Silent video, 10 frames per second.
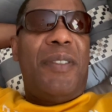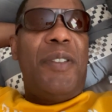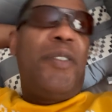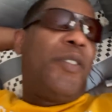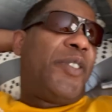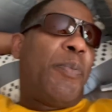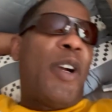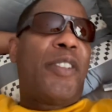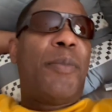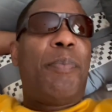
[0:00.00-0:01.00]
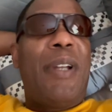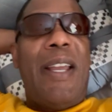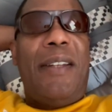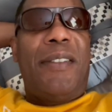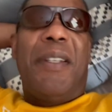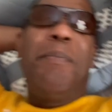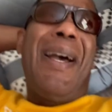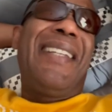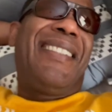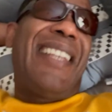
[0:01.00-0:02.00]
You can spark some planets. It
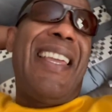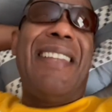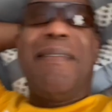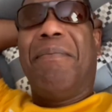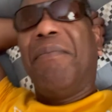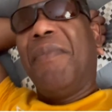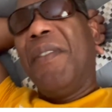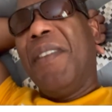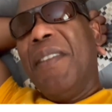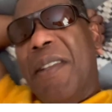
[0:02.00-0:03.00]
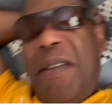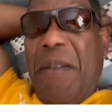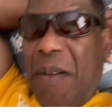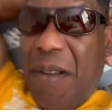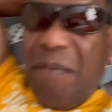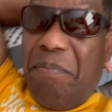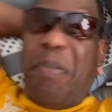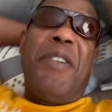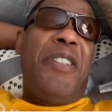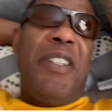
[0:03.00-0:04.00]
might take
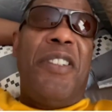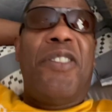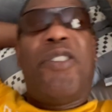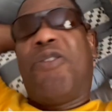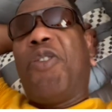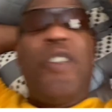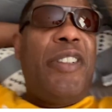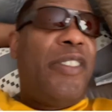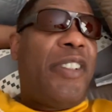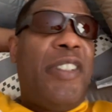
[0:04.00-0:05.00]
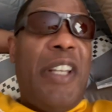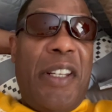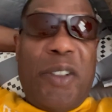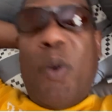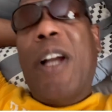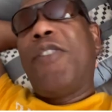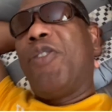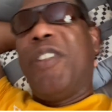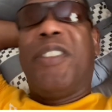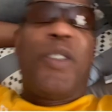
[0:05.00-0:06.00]
billions, trillions of years,
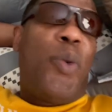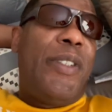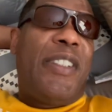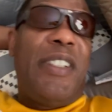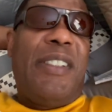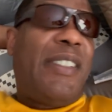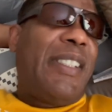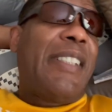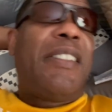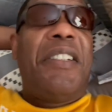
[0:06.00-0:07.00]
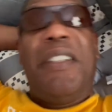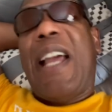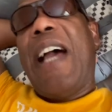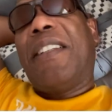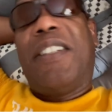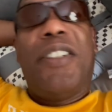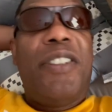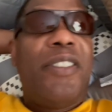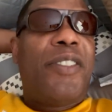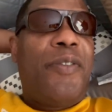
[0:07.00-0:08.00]
quadrillions, quintillions, sextillions,
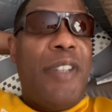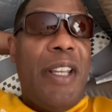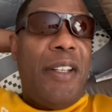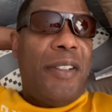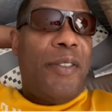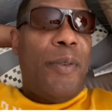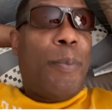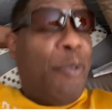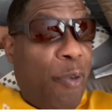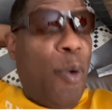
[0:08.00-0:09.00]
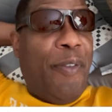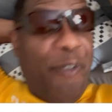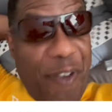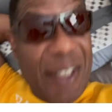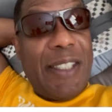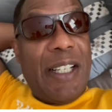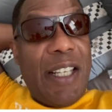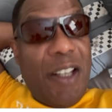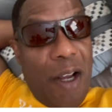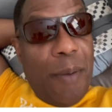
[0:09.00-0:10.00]
octillions of years before it
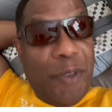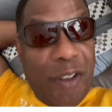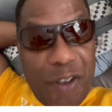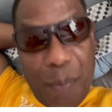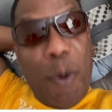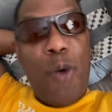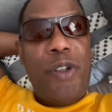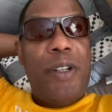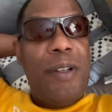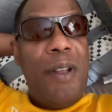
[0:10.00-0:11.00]
physically comes into motion.